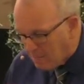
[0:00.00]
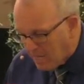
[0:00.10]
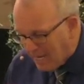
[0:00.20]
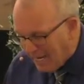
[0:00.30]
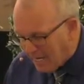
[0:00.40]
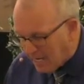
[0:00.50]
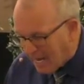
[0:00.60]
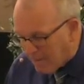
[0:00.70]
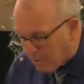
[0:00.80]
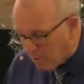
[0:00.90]
in
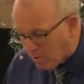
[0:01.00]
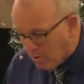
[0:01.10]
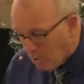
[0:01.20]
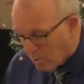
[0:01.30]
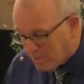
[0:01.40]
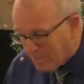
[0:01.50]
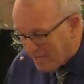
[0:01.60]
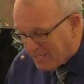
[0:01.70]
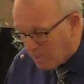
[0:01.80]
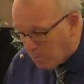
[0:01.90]
labor, which
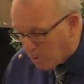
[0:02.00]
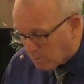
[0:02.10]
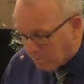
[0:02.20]
means he worked with